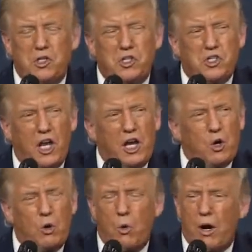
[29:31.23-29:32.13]
a
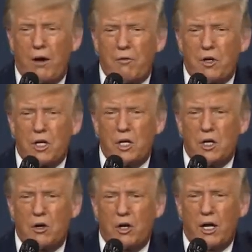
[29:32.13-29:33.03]
state or whatever
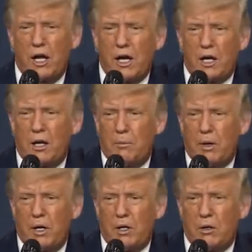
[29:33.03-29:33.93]
can go to Canada and
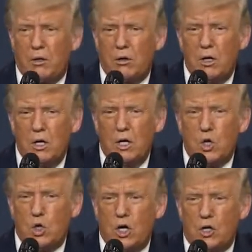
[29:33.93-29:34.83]
buy your
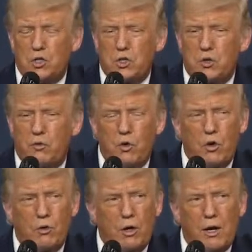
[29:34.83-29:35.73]
drugs
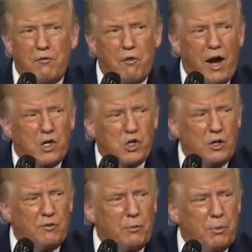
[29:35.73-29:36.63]
for a
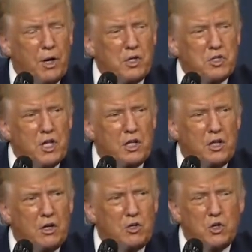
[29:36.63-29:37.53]
fraction of the price that
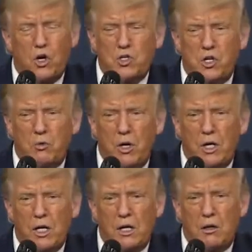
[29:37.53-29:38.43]
they're charging
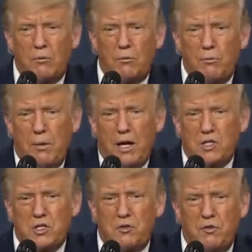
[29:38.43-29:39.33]
right now.
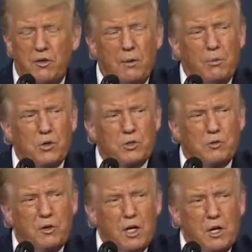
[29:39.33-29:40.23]
Massive numbers of,